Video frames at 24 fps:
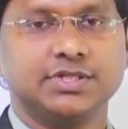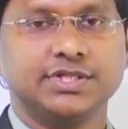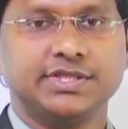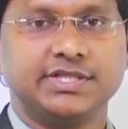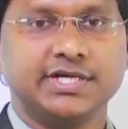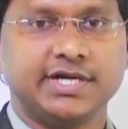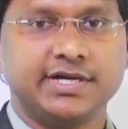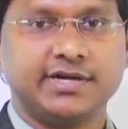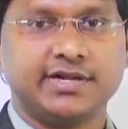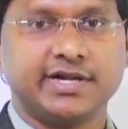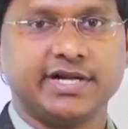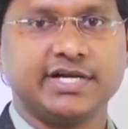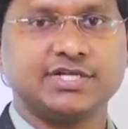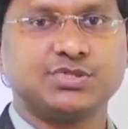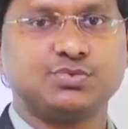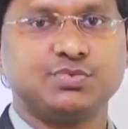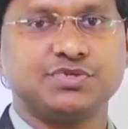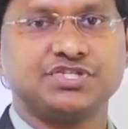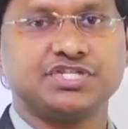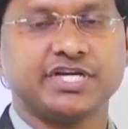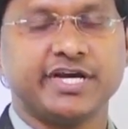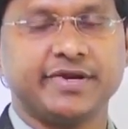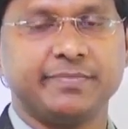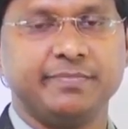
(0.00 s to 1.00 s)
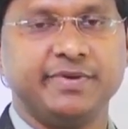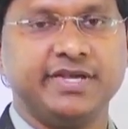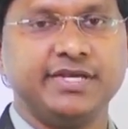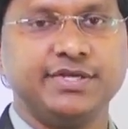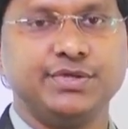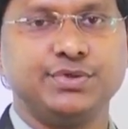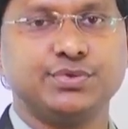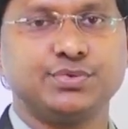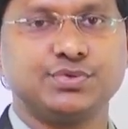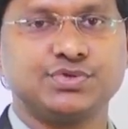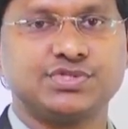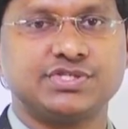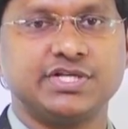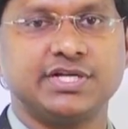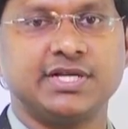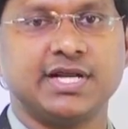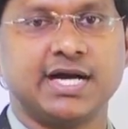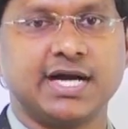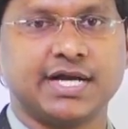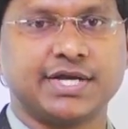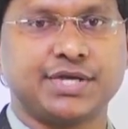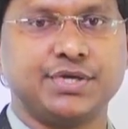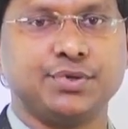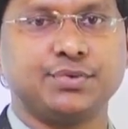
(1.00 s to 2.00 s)
the drugs which are being used in
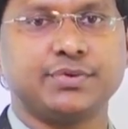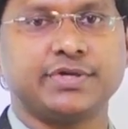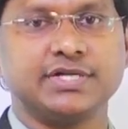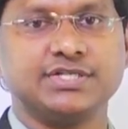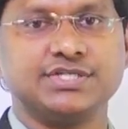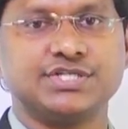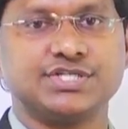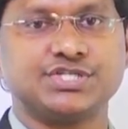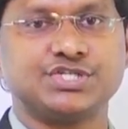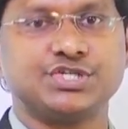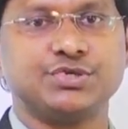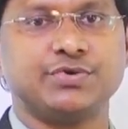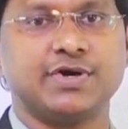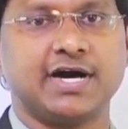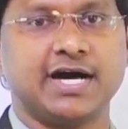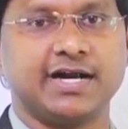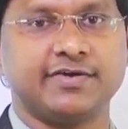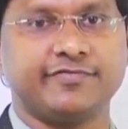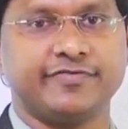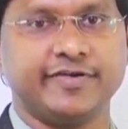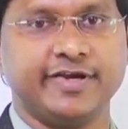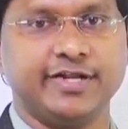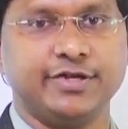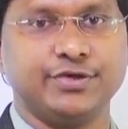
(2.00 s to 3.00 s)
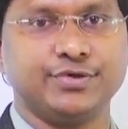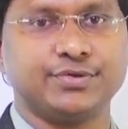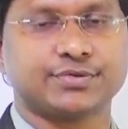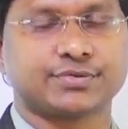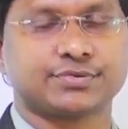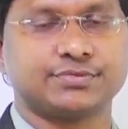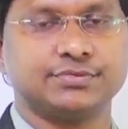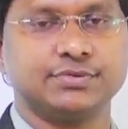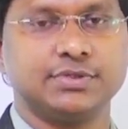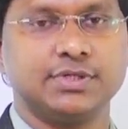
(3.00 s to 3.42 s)
acute congestive heart failure,